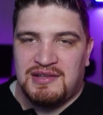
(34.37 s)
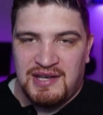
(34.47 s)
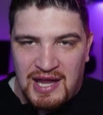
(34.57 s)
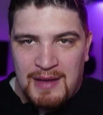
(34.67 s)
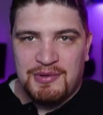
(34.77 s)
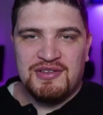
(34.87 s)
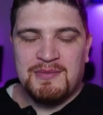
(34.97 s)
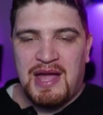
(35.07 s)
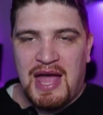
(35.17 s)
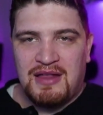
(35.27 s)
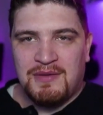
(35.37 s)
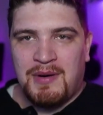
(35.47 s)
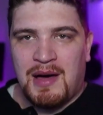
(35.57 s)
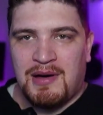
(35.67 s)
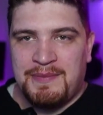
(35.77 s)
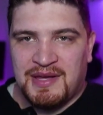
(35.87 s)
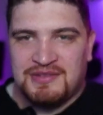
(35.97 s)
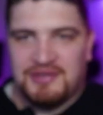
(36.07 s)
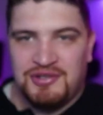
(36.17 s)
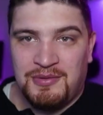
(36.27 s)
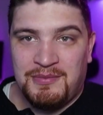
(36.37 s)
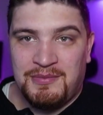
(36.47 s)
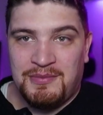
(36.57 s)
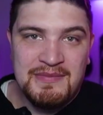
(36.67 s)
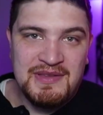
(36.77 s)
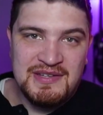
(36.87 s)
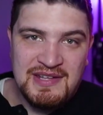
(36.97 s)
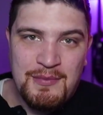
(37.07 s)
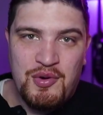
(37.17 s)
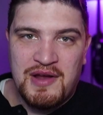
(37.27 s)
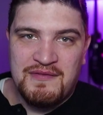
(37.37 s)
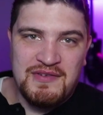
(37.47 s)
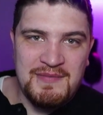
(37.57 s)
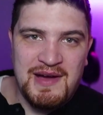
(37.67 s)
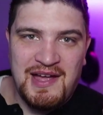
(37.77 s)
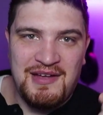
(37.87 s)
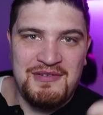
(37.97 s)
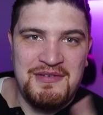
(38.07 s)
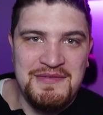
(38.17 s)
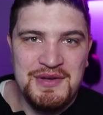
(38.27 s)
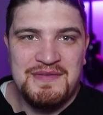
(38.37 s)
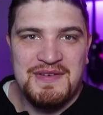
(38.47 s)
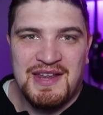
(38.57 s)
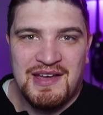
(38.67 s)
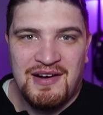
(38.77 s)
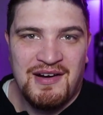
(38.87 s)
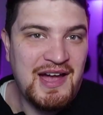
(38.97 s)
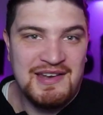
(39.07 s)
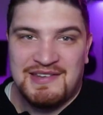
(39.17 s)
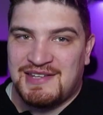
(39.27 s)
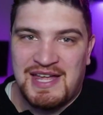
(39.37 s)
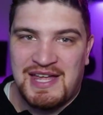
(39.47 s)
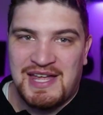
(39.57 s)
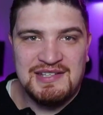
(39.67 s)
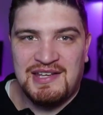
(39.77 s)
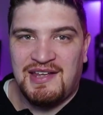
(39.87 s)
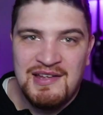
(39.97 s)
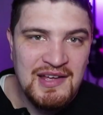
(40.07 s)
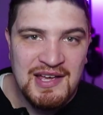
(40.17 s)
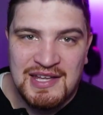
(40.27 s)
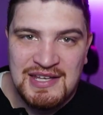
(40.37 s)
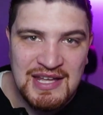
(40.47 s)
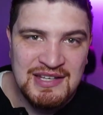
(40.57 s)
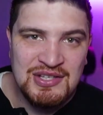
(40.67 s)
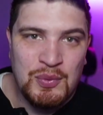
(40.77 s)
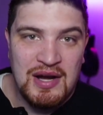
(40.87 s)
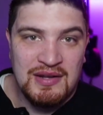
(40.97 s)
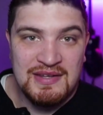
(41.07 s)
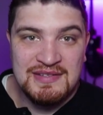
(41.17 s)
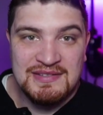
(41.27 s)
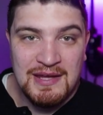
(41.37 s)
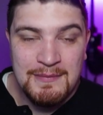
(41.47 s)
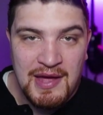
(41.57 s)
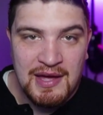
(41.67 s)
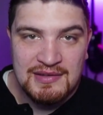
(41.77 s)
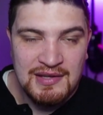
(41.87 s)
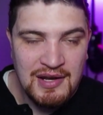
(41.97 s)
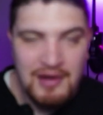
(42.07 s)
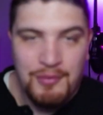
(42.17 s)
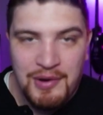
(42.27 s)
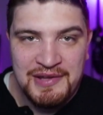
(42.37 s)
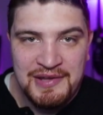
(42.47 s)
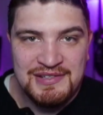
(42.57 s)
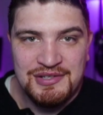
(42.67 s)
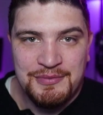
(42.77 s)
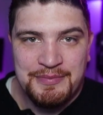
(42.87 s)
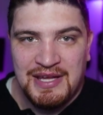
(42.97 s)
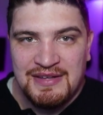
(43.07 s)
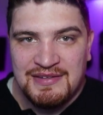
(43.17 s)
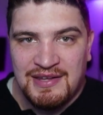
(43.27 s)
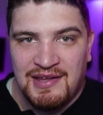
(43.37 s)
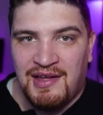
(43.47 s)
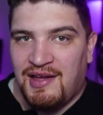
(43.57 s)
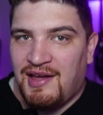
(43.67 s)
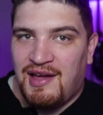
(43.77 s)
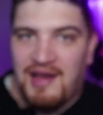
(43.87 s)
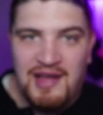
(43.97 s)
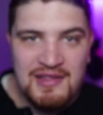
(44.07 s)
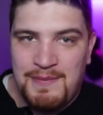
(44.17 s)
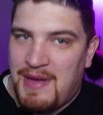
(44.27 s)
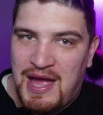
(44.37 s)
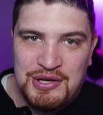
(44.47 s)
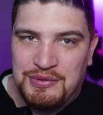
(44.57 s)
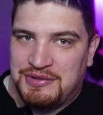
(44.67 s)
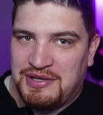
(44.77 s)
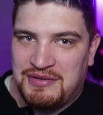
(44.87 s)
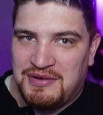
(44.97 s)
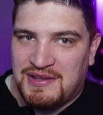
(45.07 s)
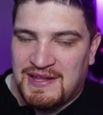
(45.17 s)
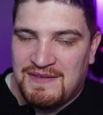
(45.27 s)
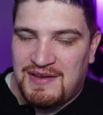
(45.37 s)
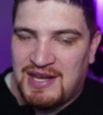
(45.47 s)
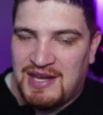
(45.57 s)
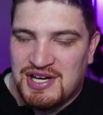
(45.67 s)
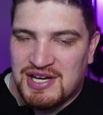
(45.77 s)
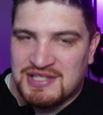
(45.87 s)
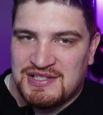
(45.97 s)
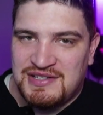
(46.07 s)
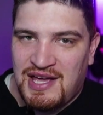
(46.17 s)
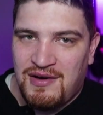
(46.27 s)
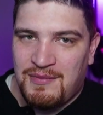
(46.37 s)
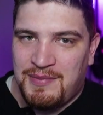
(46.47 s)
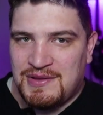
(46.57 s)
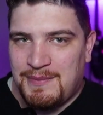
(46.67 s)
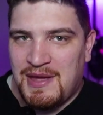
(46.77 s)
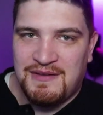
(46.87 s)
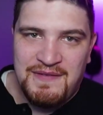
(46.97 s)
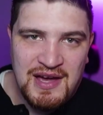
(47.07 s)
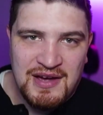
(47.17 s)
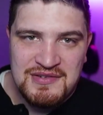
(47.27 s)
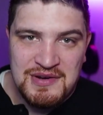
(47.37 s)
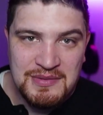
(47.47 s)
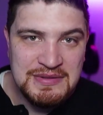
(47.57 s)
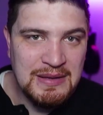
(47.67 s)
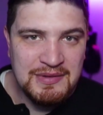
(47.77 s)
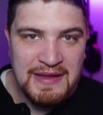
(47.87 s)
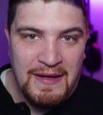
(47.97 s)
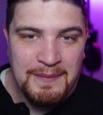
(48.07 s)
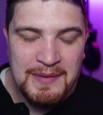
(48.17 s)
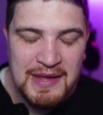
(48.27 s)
Today I'll be using my Alibaba Pixel Tube, yep, the same one from my review video. I decided to connect it to wireless DMX, you know, it wasn't super easy. The manual didn't really give any instructions how, but the manufacturer was able to help me